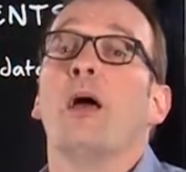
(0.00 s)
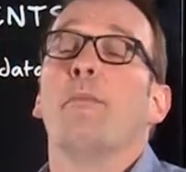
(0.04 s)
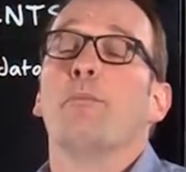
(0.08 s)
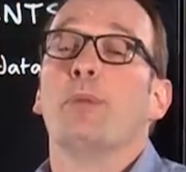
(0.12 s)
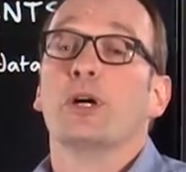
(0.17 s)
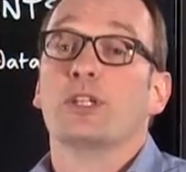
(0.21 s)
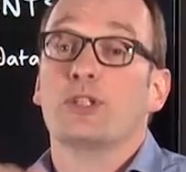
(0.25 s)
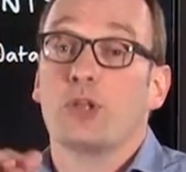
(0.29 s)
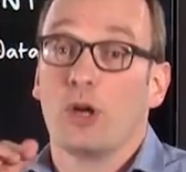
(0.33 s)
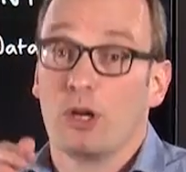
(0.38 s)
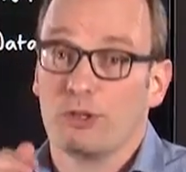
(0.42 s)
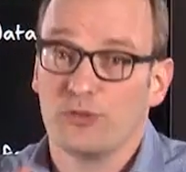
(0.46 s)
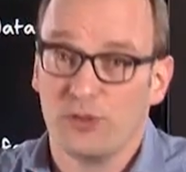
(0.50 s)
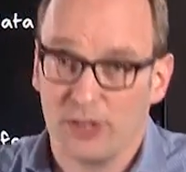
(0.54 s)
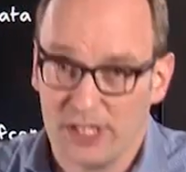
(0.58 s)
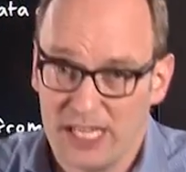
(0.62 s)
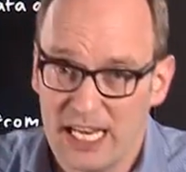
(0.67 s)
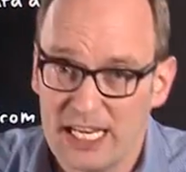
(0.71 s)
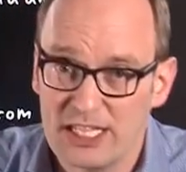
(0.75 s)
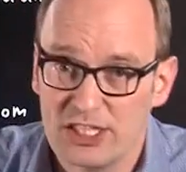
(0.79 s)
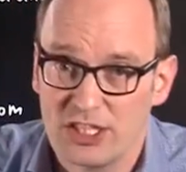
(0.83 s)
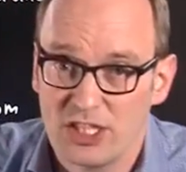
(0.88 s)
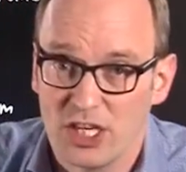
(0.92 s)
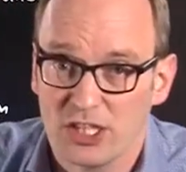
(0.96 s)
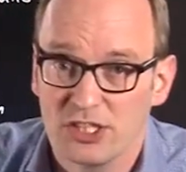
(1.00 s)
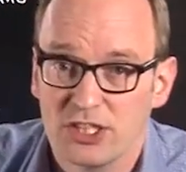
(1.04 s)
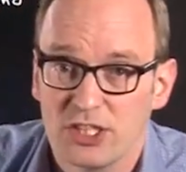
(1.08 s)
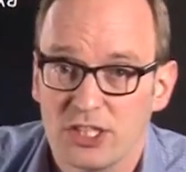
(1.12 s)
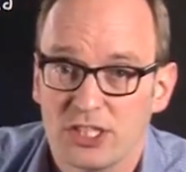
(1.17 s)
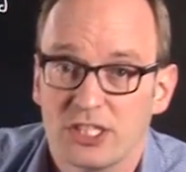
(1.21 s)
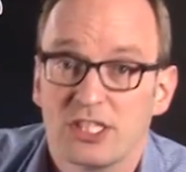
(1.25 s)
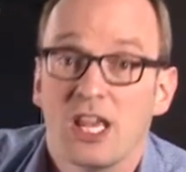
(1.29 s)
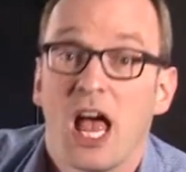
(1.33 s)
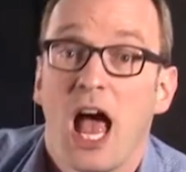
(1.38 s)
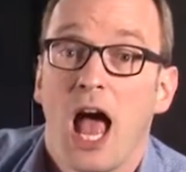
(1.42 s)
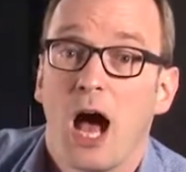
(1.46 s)
But
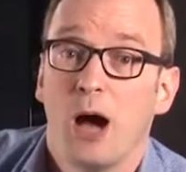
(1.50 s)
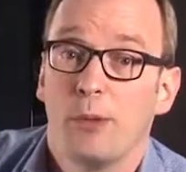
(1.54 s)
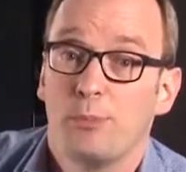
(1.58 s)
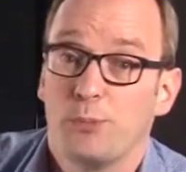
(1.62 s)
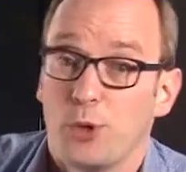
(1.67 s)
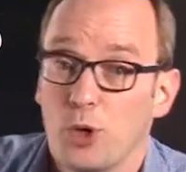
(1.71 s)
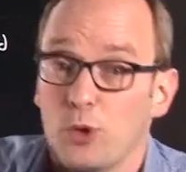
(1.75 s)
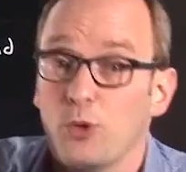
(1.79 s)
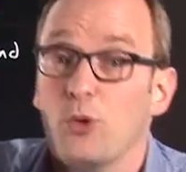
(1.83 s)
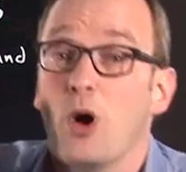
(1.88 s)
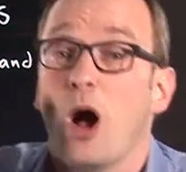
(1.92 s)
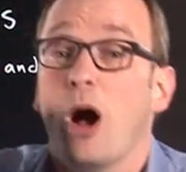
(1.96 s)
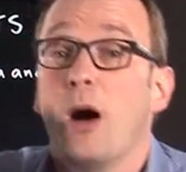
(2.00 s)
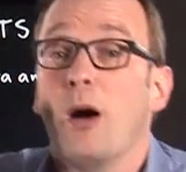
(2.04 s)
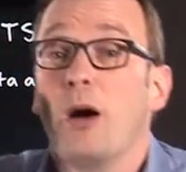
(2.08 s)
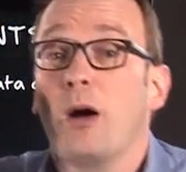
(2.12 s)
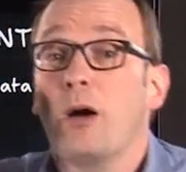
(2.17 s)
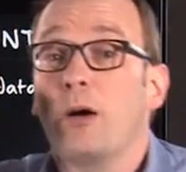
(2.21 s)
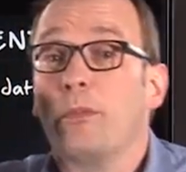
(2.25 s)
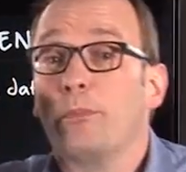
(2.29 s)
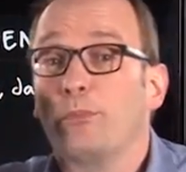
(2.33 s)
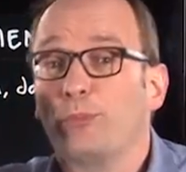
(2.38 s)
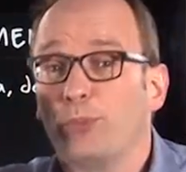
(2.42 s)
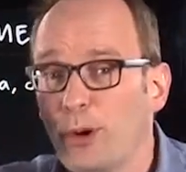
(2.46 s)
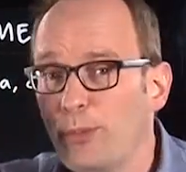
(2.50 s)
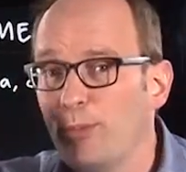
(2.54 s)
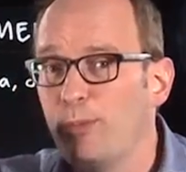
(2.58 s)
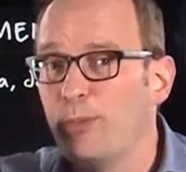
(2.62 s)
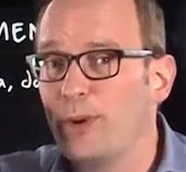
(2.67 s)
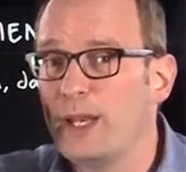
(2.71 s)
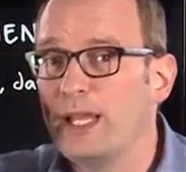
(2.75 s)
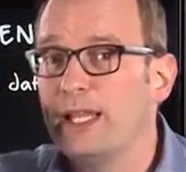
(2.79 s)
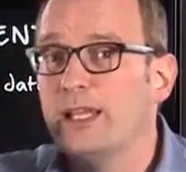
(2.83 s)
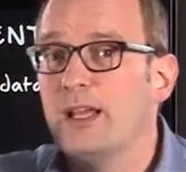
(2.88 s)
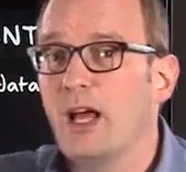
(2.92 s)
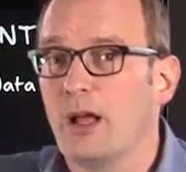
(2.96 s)
contradictions help you
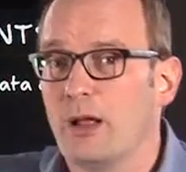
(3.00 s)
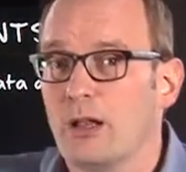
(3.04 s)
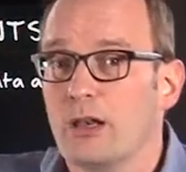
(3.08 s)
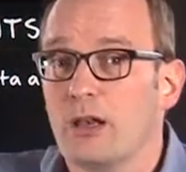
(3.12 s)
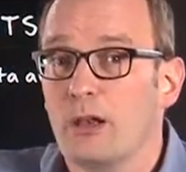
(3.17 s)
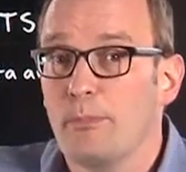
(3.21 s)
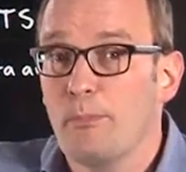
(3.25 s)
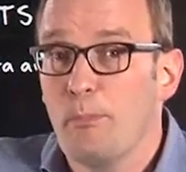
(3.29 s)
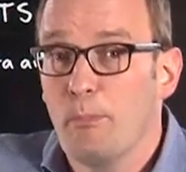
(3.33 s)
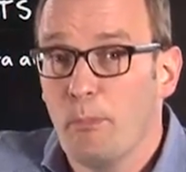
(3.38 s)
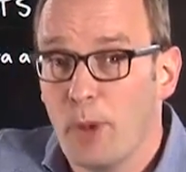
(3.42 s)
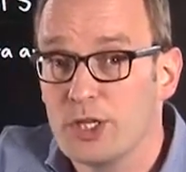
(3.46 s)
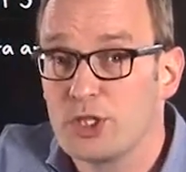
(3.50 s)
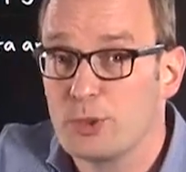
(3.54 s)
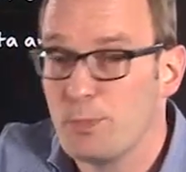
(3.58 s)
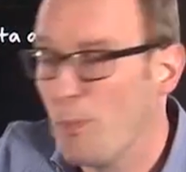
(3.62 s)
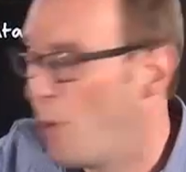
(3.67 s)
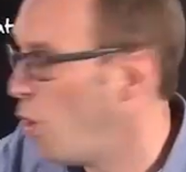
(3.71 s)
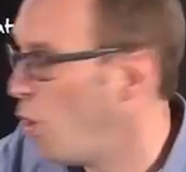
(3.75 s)
probably uh, much